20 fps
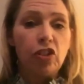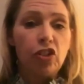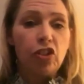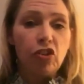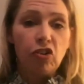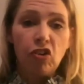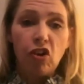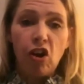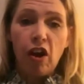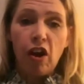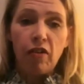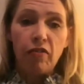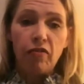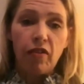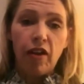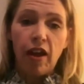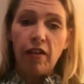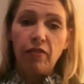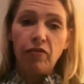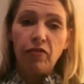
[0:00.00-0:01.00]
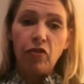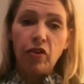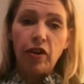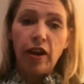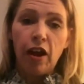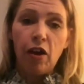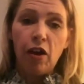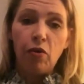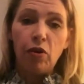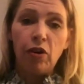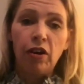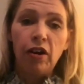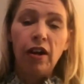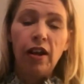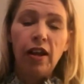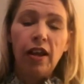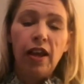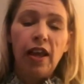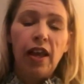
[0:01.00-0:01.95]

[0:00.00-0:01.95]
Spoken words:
turn off after an hour.